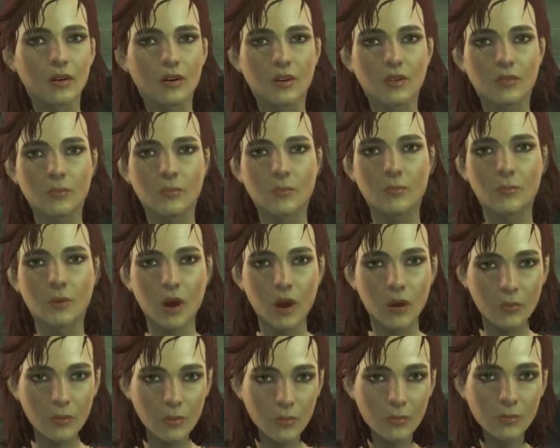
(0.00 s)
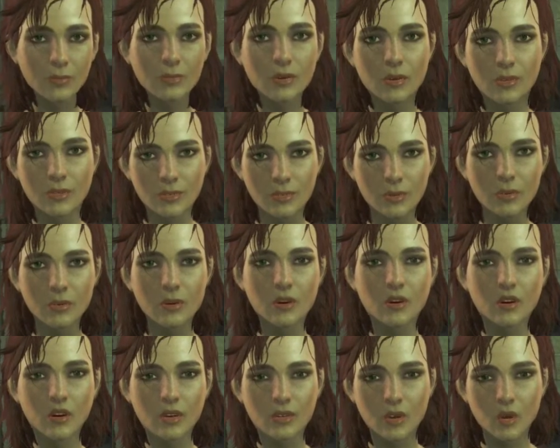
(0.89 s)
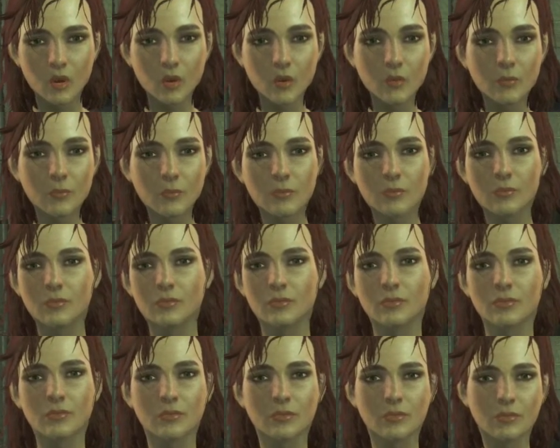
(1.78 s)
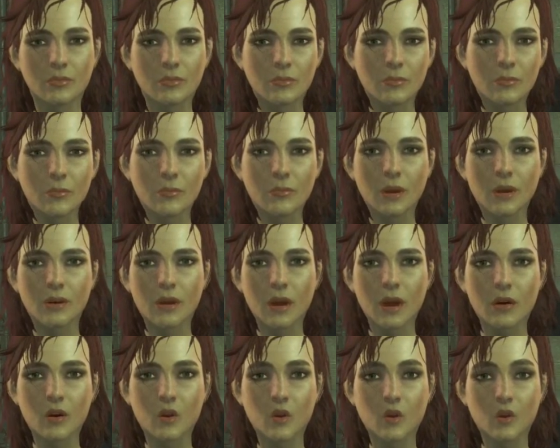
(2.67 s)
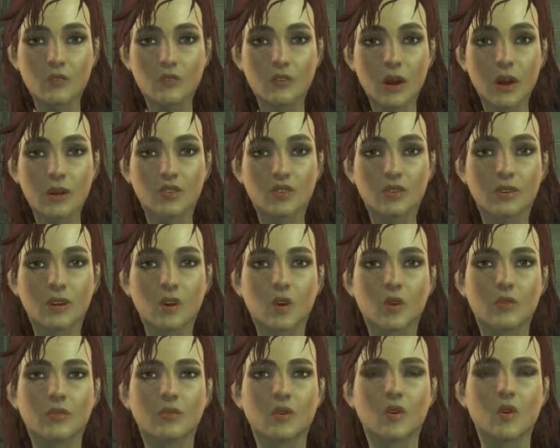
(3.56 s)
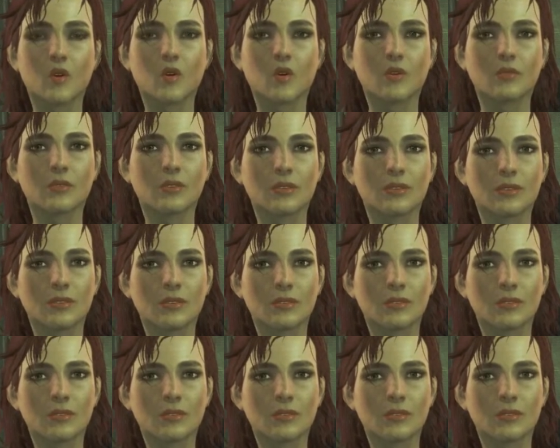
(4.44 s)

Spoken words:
to me problems is sitting in that room. But I don't know if I should go through with it.